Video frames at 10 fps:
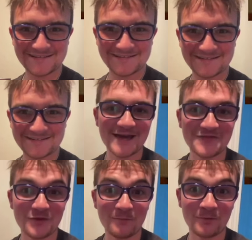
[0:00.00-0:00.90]
Got the
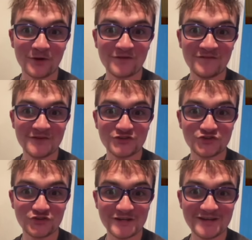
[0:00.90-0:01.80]
perfect
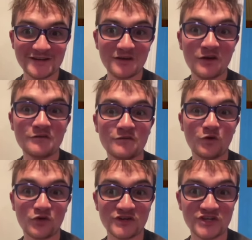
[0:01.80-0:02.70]
treat for
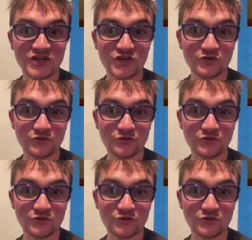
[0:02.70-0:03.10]
you.